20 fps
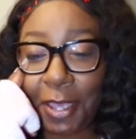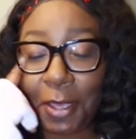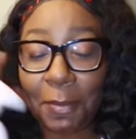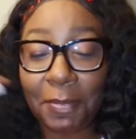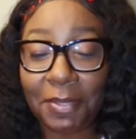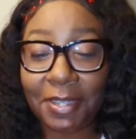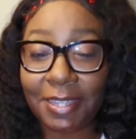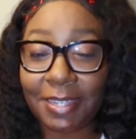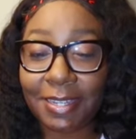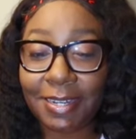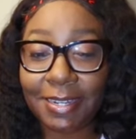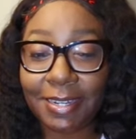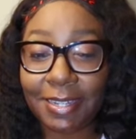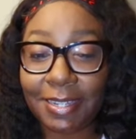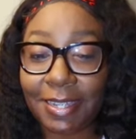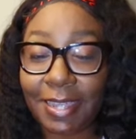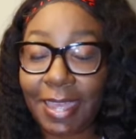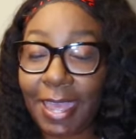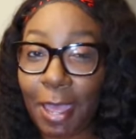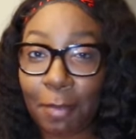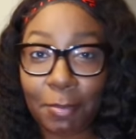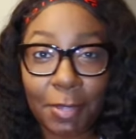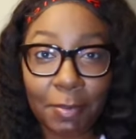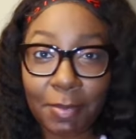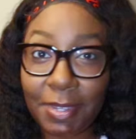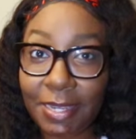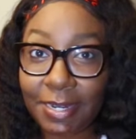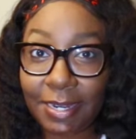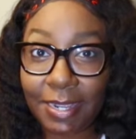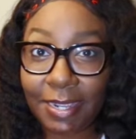but uh, happy
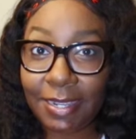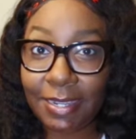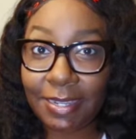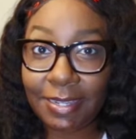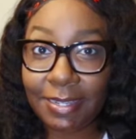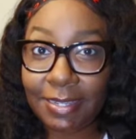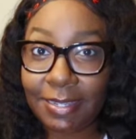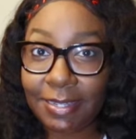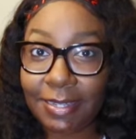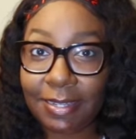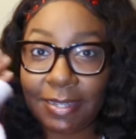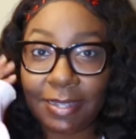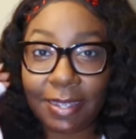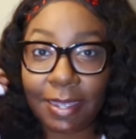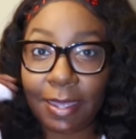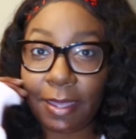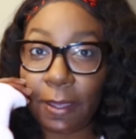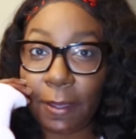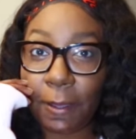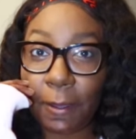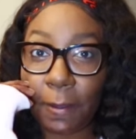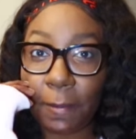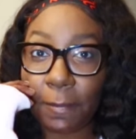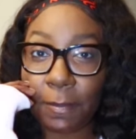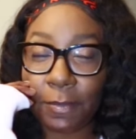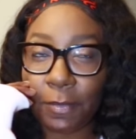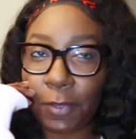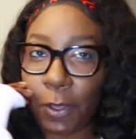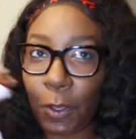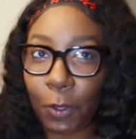Monday
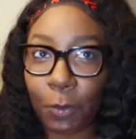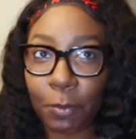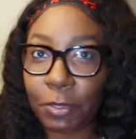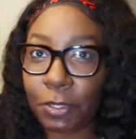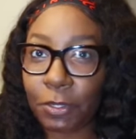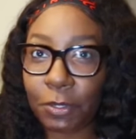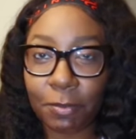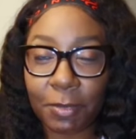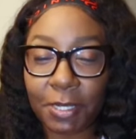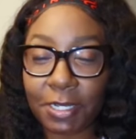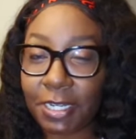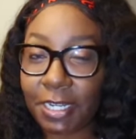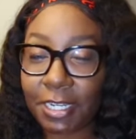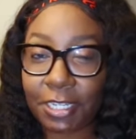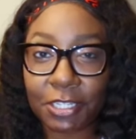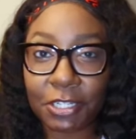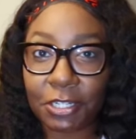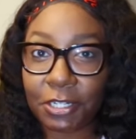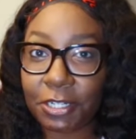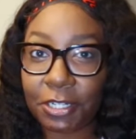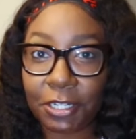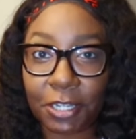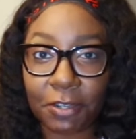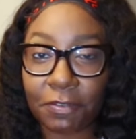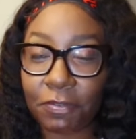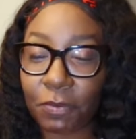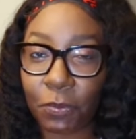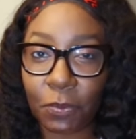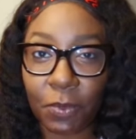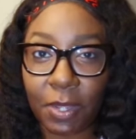um, hope your Monday is starting
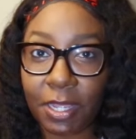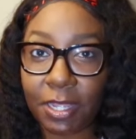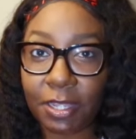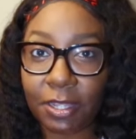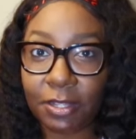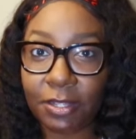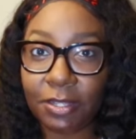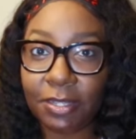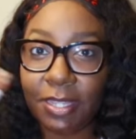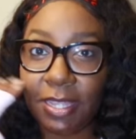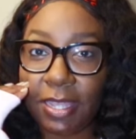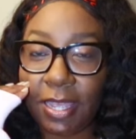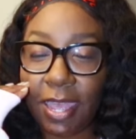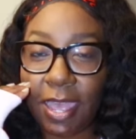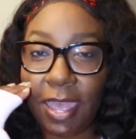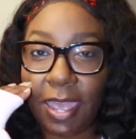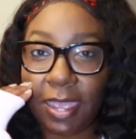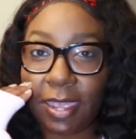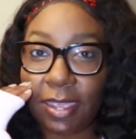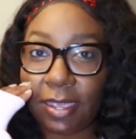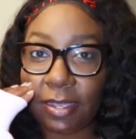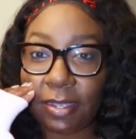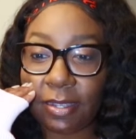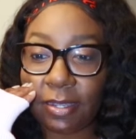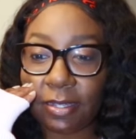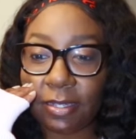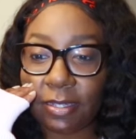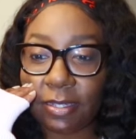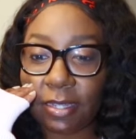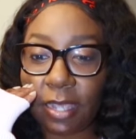off well
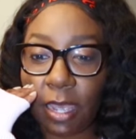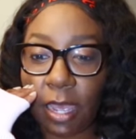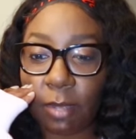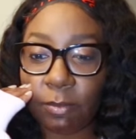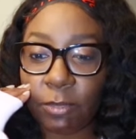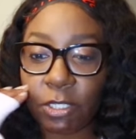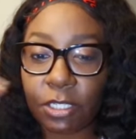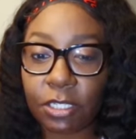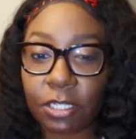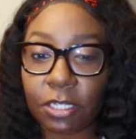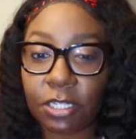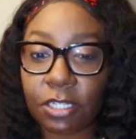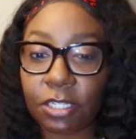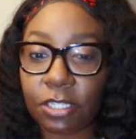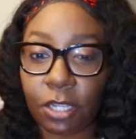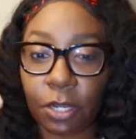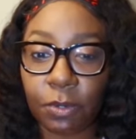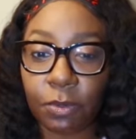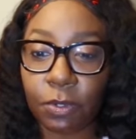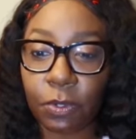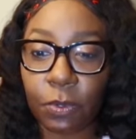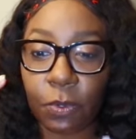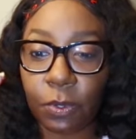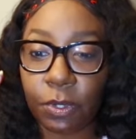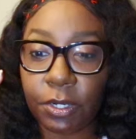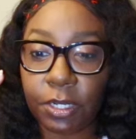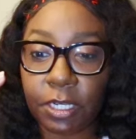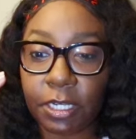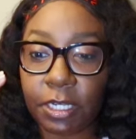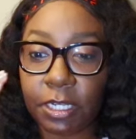and I'm just gonna start
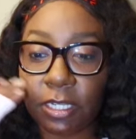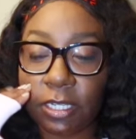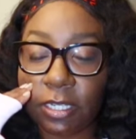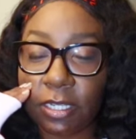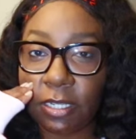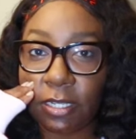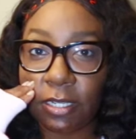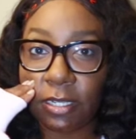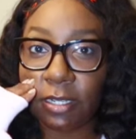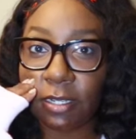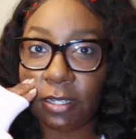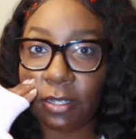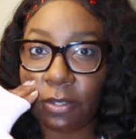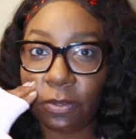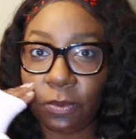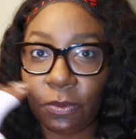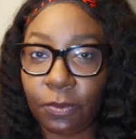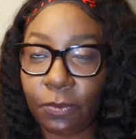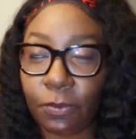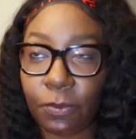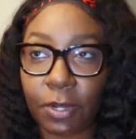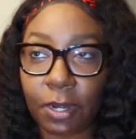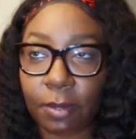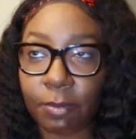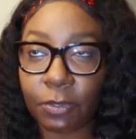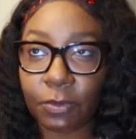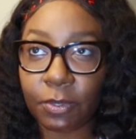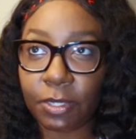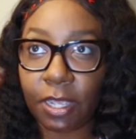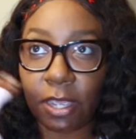recording what
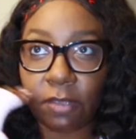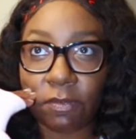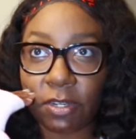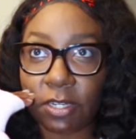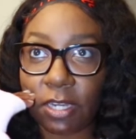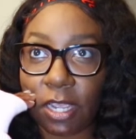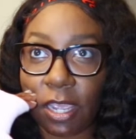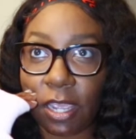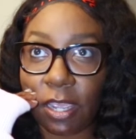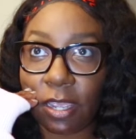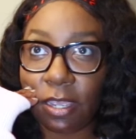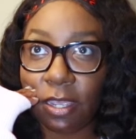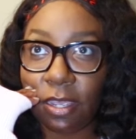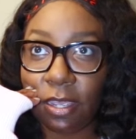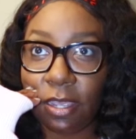I'm doing every day